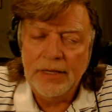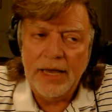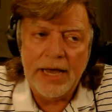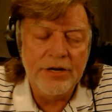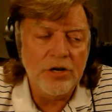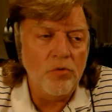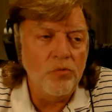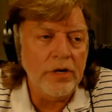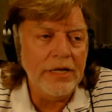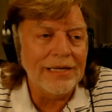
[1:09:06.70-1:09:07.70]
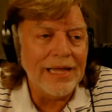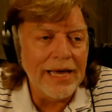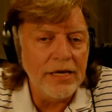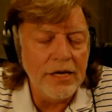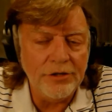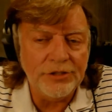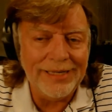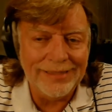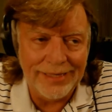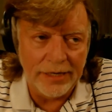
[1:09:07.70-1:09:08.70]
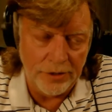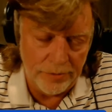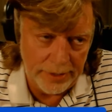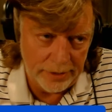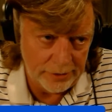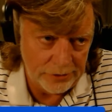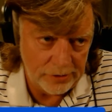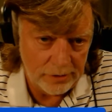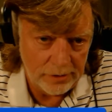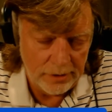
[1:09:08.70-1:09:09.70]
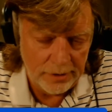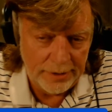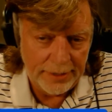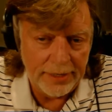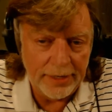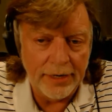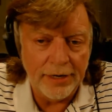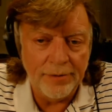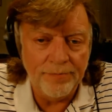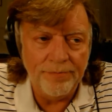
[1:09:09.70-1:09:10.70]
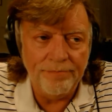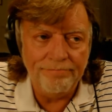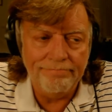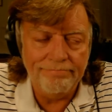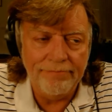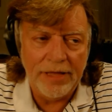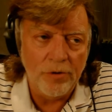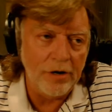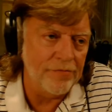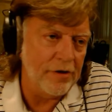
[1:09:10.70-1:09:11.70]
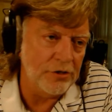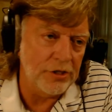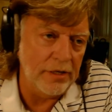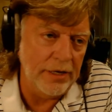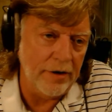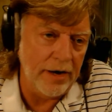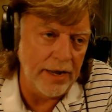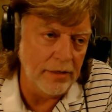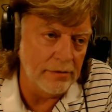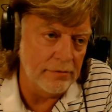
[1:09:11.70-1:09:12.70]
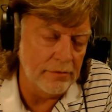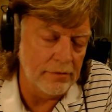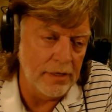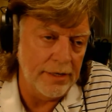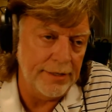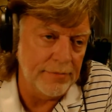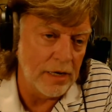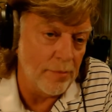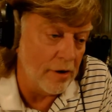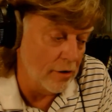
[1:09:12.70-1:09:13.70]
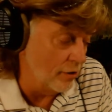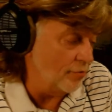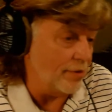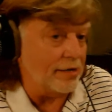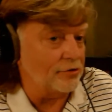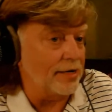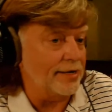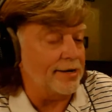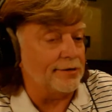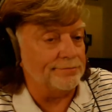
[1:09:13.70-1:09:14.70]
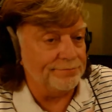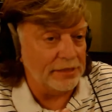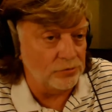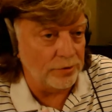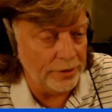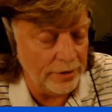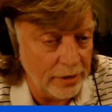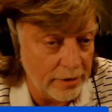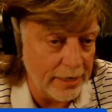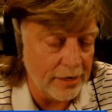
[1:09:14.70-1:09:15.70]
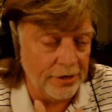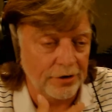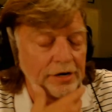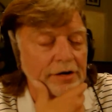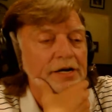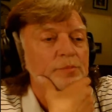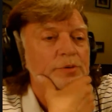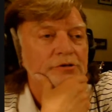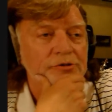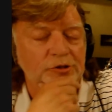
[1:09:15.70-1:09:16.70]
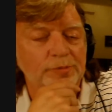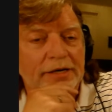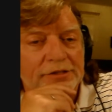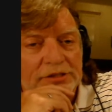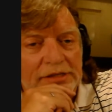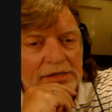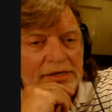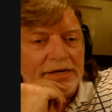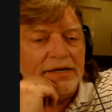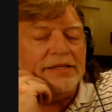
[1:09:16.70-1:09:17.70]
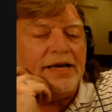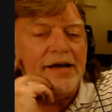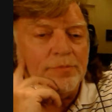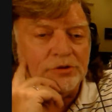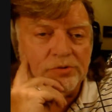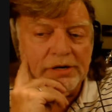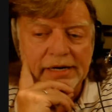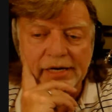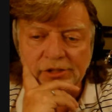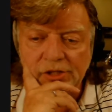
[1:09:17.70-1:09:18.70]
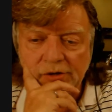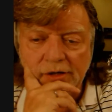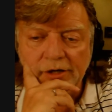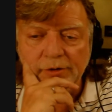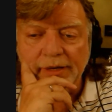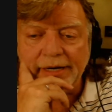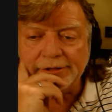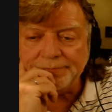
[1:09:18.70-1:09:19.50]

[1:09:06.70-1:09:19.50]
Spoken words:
I don't really like using attenuators. They work functionally great. I'm on a load box right now. That's what you're hearing. You're hearing an impulse response, and the amp is running into a load box.